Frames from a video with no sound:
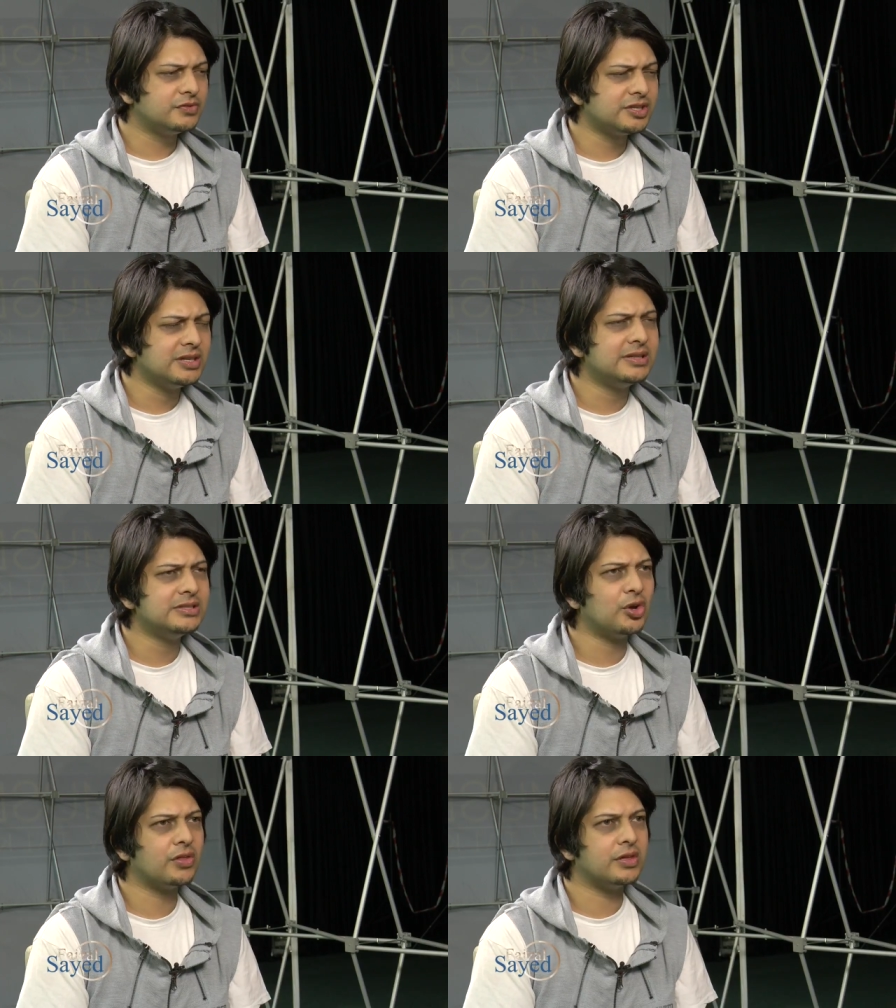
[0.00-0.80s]

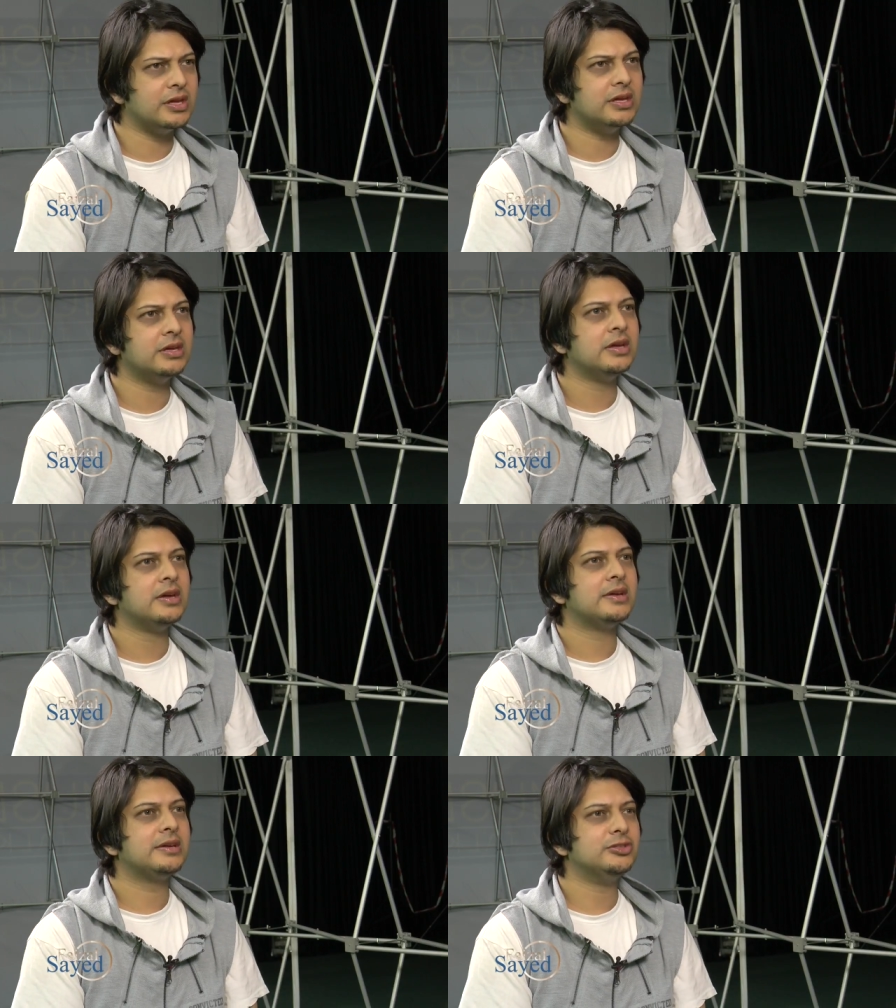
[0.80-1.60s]
facilities are there,
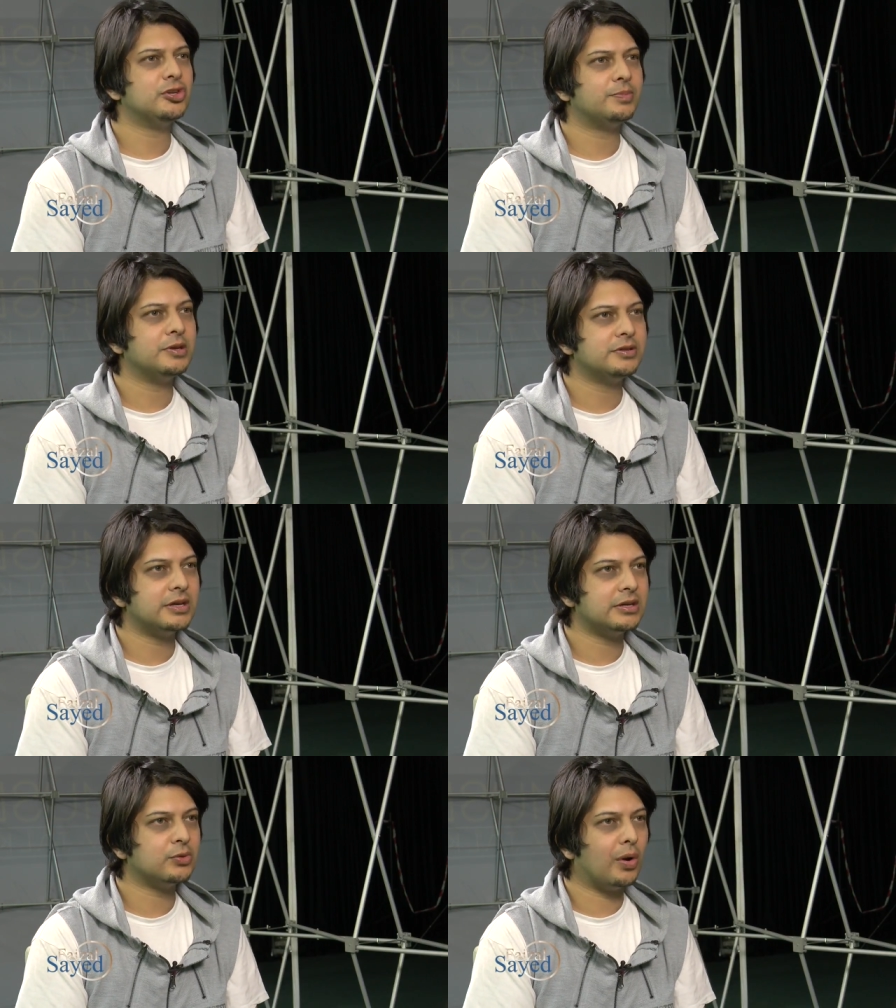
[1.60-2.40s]
kids are
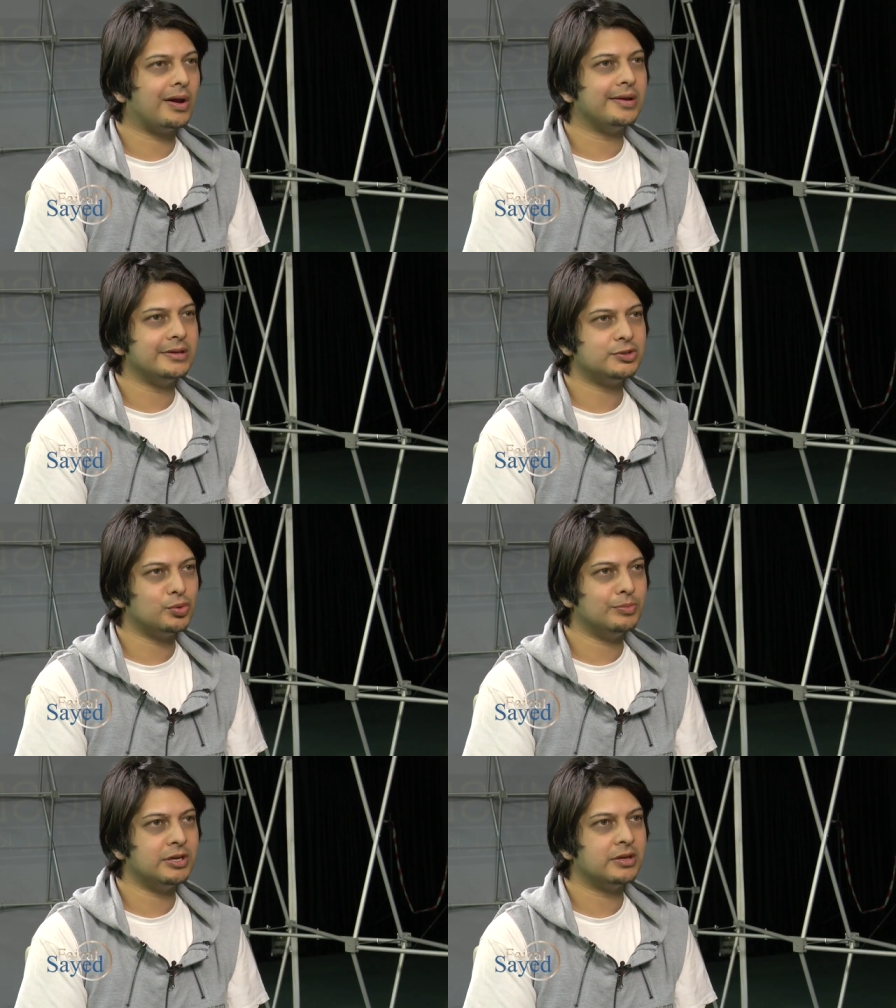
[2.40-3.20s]
being taken one day
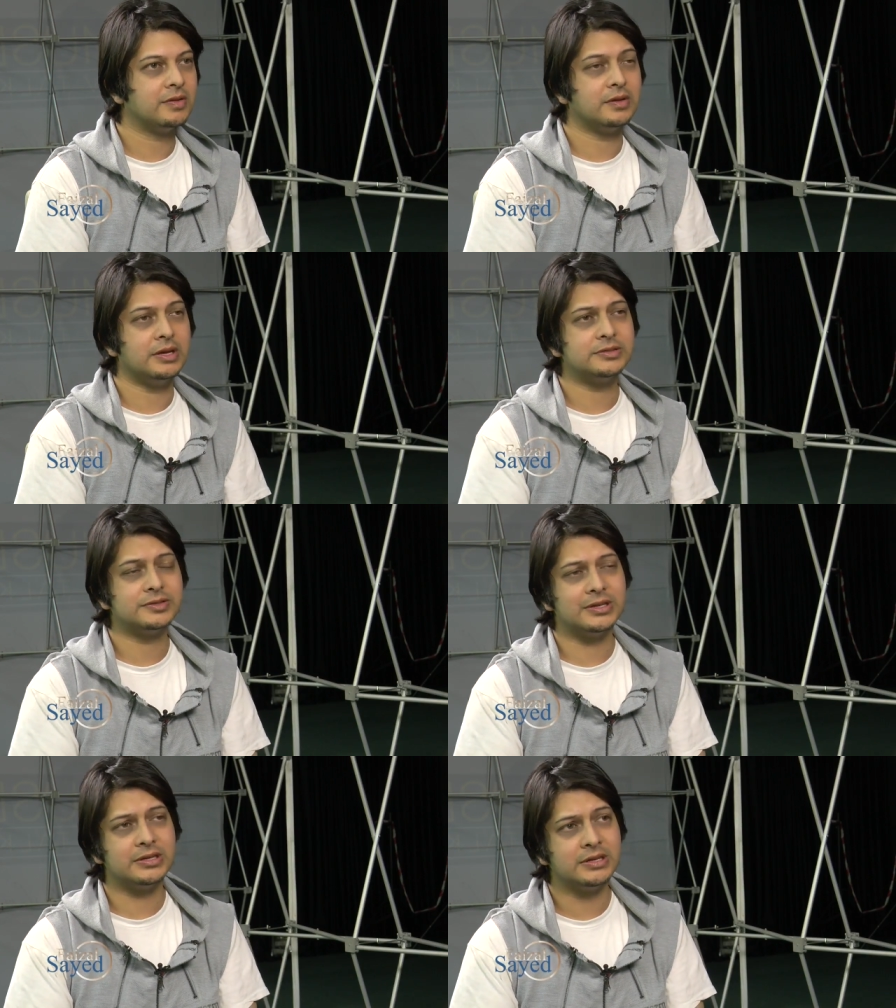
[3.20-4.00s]
swimming, the
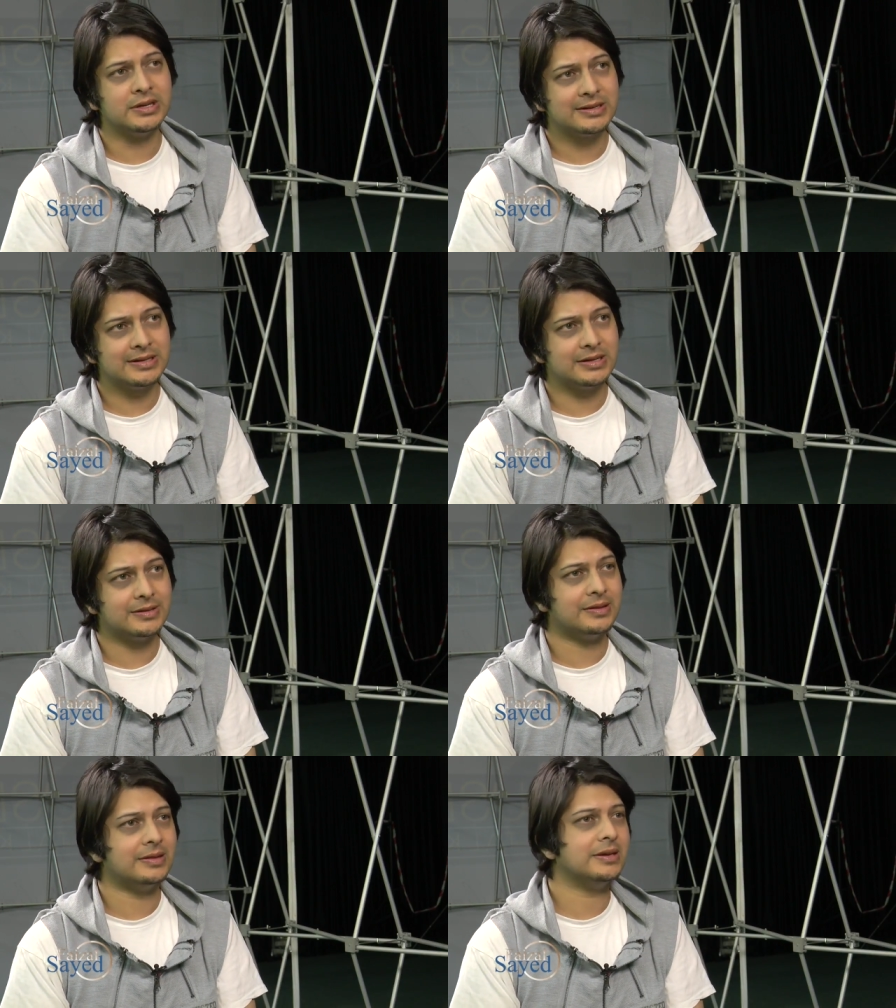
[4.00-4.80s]
next day
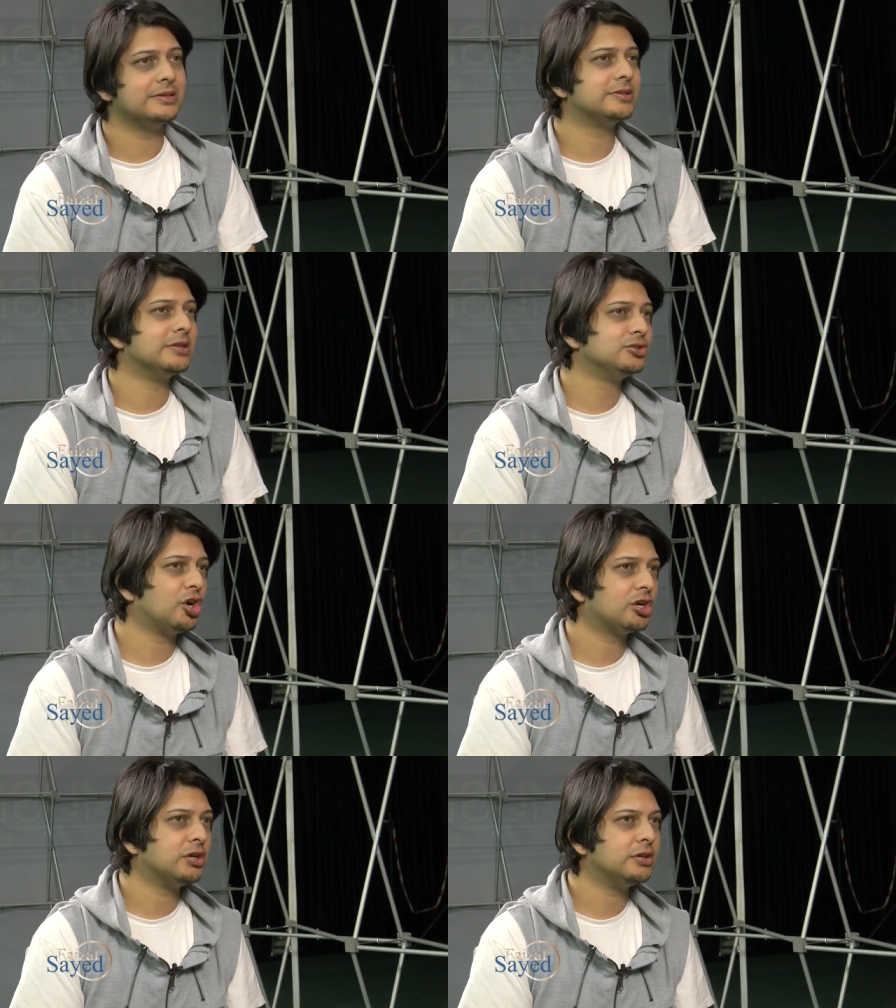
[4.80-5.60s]
cricket, and the next day
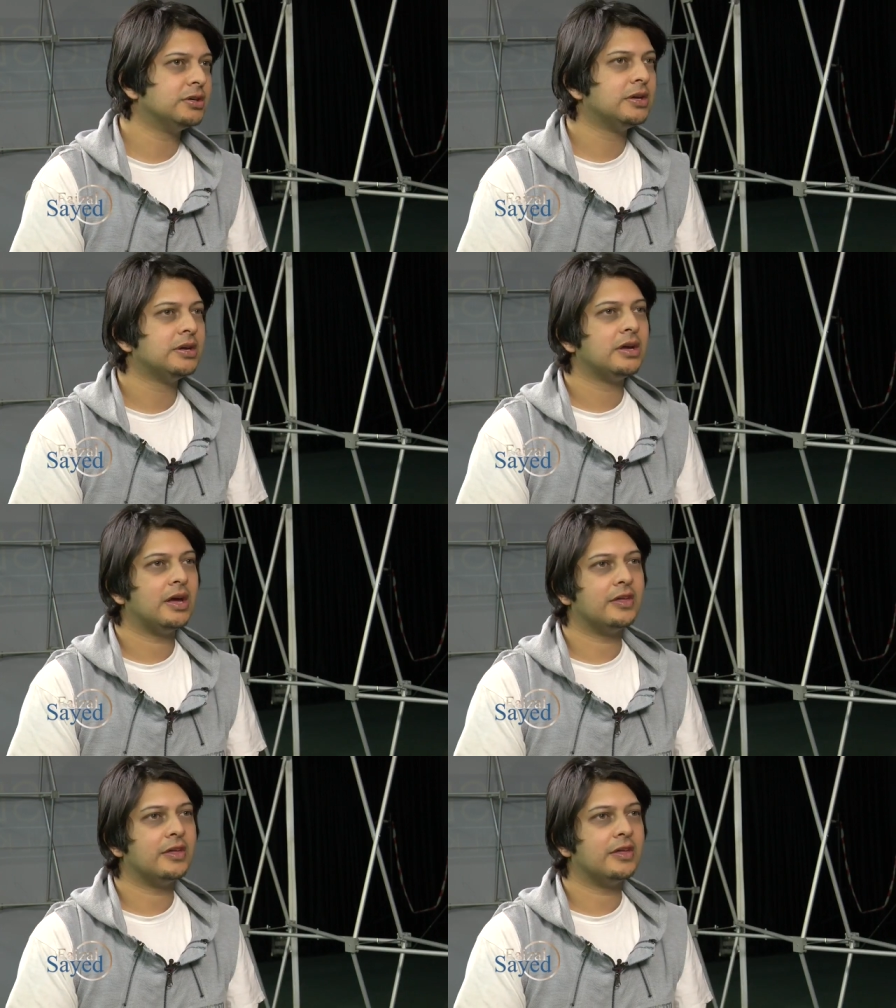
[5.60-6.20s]
soccer, yeah.